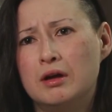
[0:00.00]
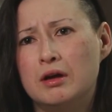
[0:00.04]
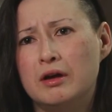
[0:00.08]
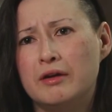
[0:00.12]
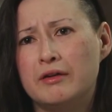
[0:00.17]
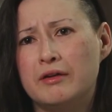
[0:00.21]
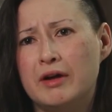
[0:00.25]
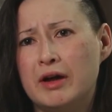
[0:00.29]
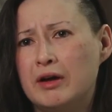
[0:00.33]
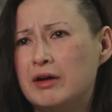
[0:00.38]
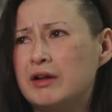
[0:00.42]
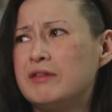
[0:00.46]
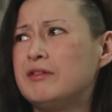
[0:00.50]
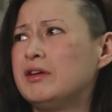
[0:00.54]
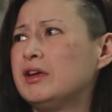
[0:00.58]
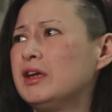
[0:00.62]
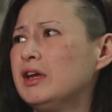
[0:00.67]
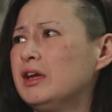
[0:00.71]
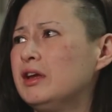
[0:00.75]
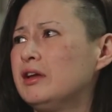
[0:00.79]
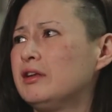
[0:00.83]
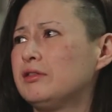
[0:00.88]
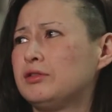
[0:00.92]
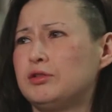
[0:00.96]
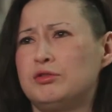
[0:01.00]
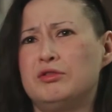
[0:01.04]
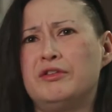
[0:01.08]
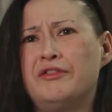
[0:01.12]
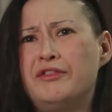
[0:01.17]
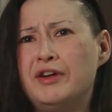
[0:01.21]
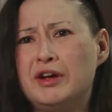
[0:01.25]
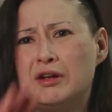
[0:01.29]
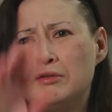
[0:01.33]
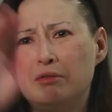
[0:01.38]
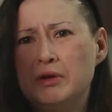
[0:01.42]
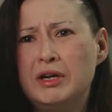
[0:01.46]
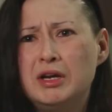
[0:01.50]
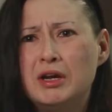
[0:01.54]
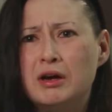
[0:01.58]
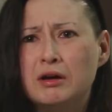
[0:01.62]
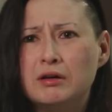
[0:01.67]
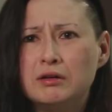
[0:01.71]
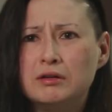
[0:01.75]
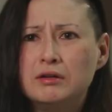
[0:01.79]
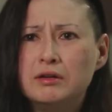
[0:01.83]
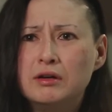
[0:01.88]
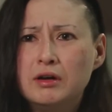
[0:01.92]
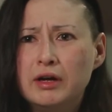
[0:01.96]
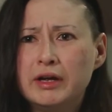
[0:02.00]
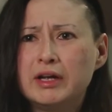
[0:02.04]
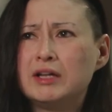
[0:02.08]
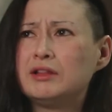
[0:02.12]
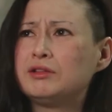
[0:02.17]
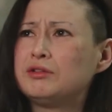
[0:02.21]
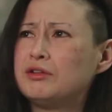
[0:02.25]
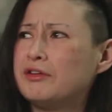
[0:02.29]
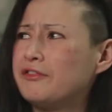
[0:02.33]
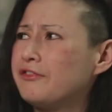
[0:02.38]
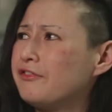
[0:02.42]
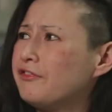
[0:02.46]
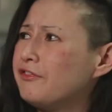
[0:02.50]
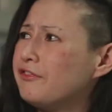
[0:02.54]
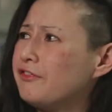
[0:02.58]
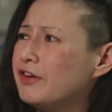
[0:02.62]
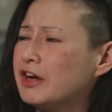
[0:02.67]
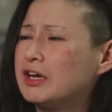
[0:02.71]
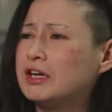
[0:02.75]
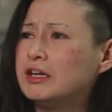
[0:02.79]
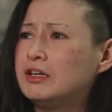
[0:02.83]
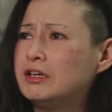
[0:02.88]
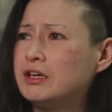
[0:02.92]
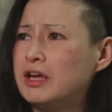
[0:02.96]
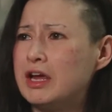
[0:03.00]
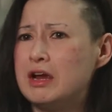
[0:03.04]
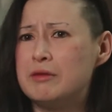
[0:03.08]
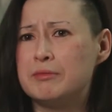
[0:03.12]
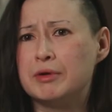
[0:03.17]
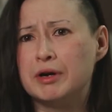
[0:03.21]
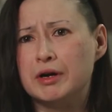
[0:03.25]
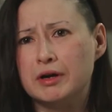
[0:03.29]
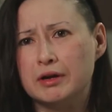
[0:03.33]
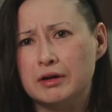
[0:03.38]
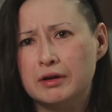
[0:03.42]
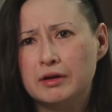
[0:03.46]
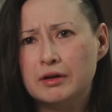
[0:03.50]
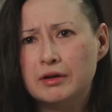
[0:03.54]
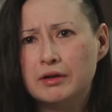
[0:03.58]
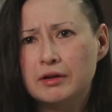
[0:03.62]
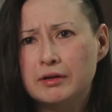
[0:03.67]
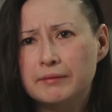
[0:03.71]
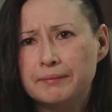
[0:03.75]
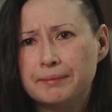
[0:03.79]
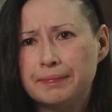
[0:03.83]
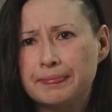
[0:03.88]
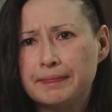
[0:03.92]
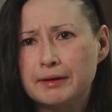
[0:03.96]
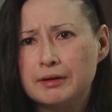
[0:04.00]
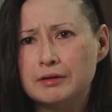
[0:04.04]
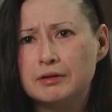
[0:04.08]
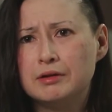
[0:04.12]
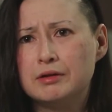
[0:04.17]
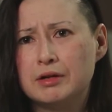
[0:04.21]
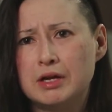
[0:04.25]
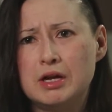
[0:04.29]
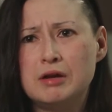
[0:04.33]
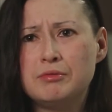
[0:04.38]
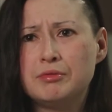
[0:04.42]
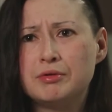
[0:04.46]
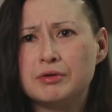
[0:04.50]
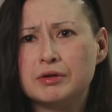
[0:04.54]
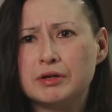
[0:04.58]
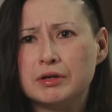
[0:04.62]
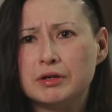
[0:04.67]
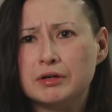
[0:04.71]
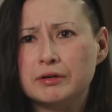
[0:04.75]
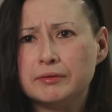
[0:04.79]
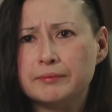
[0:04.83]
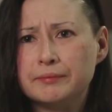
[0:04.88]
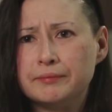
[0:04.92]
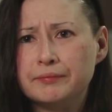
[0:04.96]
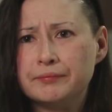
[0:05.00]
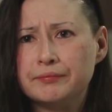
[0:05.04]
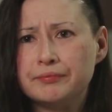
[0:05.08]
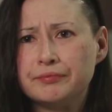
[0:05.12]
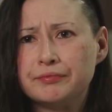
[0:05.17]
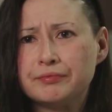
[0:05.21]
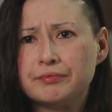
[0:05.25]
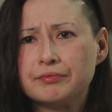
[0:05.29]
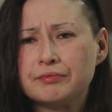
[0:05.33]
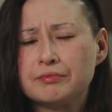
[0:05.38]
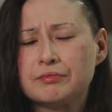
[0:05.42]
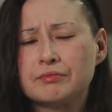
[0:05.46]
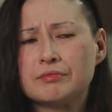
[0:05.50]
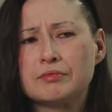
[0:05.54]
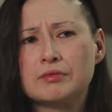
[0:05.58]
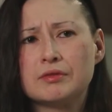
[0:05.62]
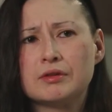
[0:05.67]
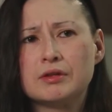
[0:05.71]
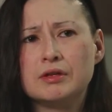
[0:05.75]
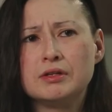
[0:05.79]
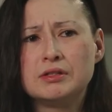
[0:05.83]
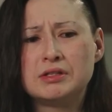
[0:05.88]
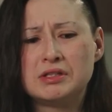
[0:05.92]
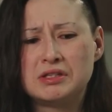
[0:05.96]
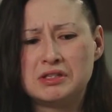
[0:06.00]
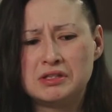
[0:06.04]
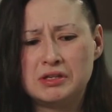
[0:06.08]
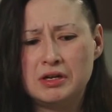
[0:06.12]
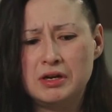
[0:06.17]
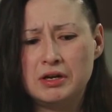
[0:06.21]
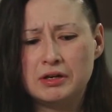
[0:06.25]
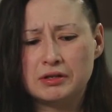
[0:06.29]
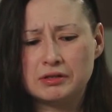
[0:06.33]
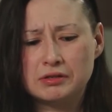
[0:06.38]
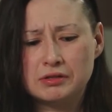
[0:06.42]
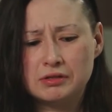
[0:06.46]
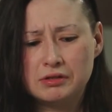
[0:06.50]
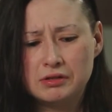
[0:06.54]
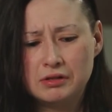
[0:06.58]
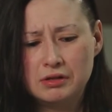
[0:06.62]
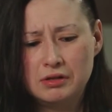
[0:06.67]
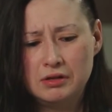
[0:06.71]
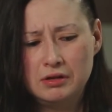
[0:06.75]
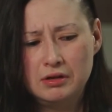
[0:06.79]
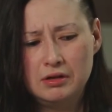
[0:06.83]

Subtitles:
I don't even get through a window. I get through a camera. They're a little camcorder. That sucks.